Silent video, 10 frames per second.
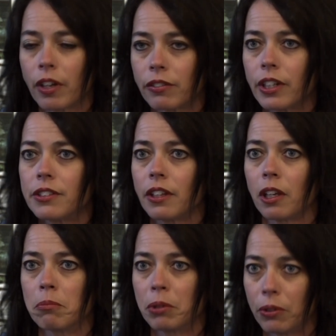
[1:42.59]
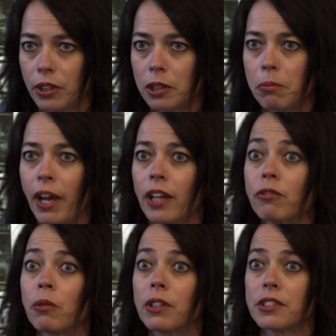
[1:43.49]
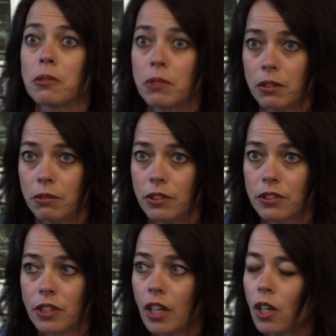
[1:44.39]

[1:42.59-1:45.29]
fundraising and building the bank for when somebody was